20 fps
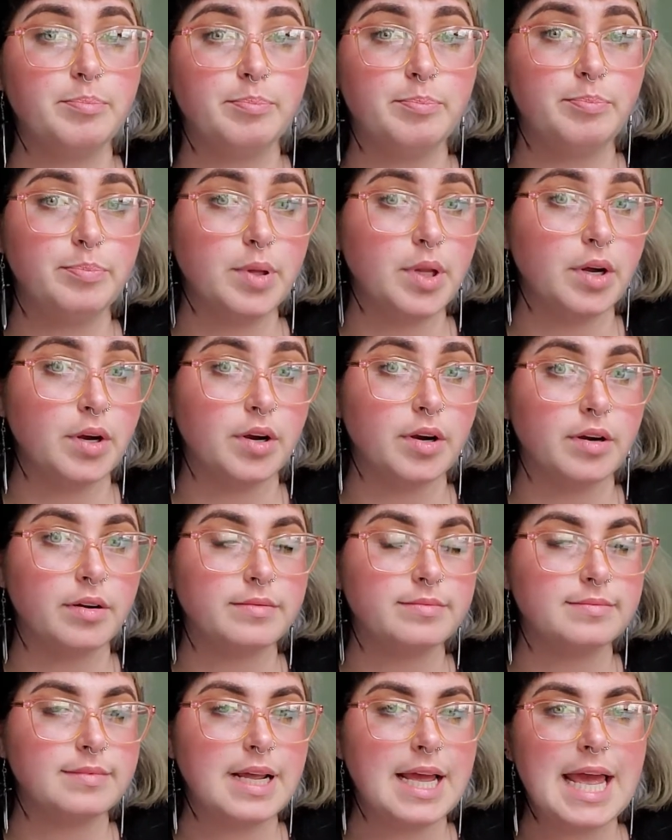blur.
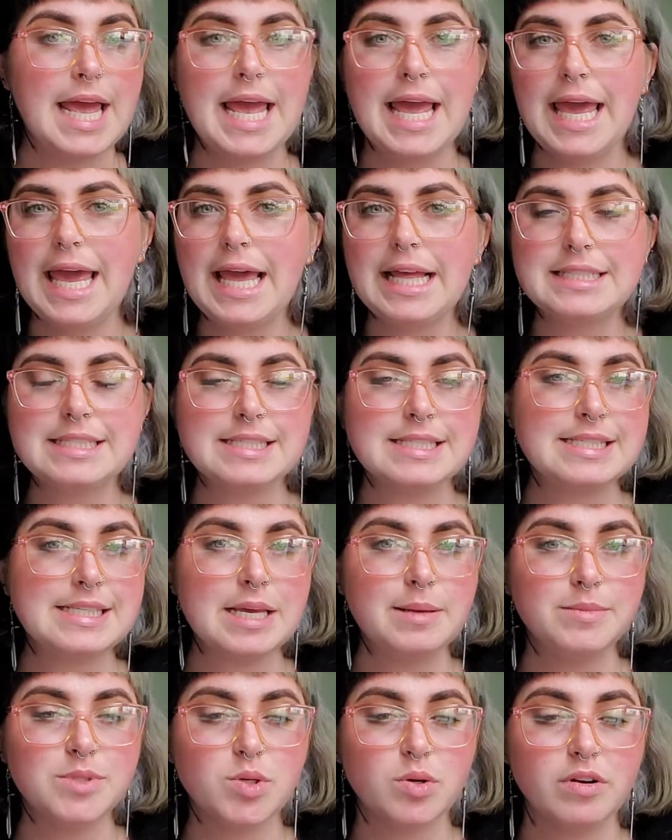It's the
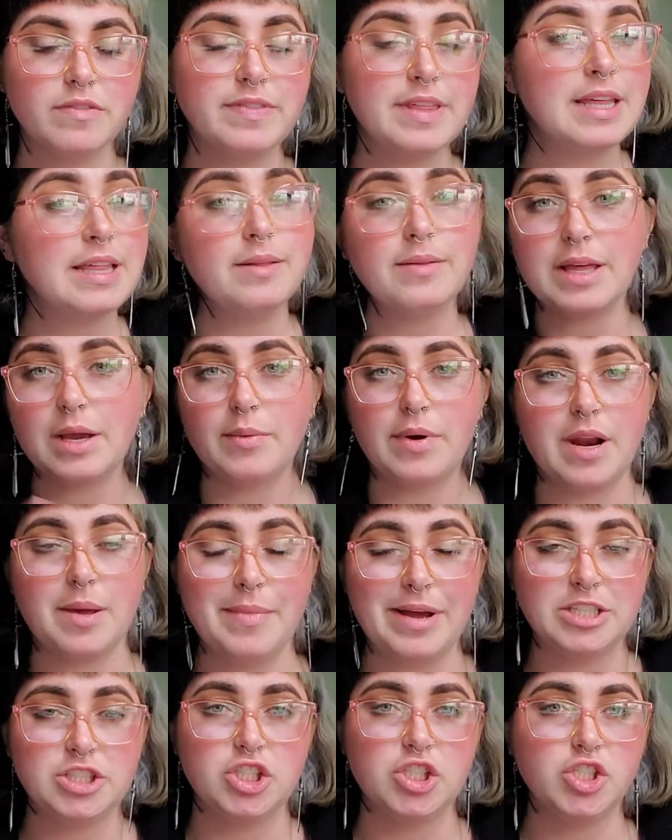same sort of thing like when I
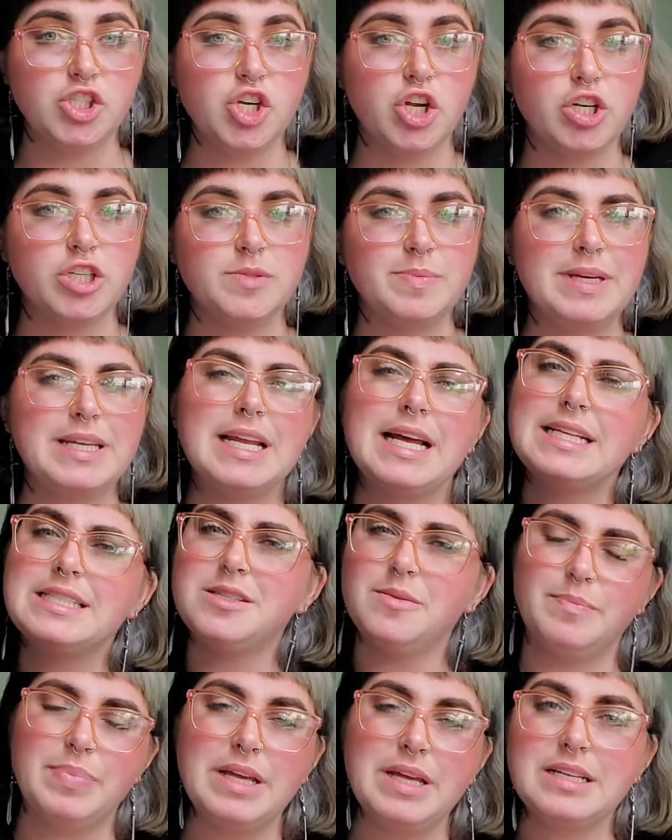mentioned shutter speed. It's a
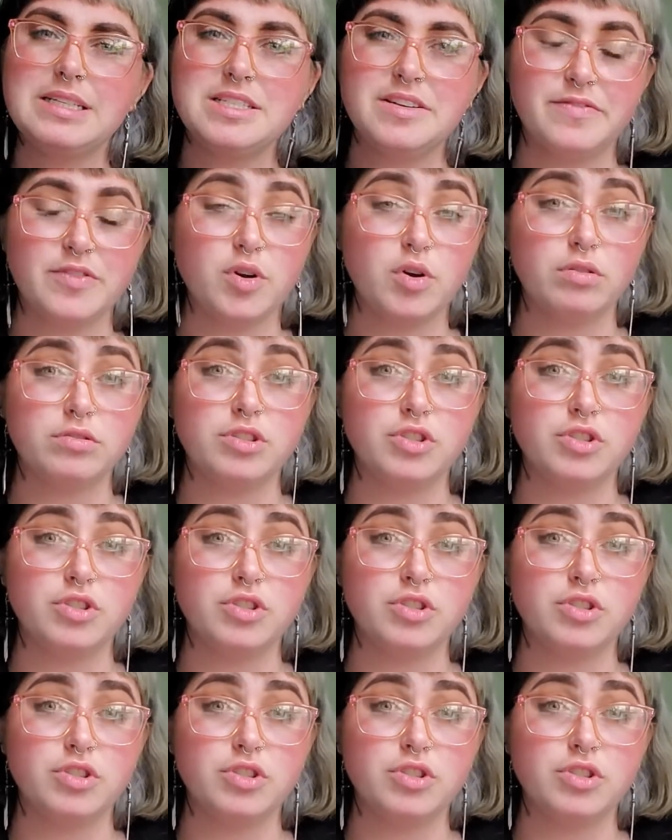bit difficult to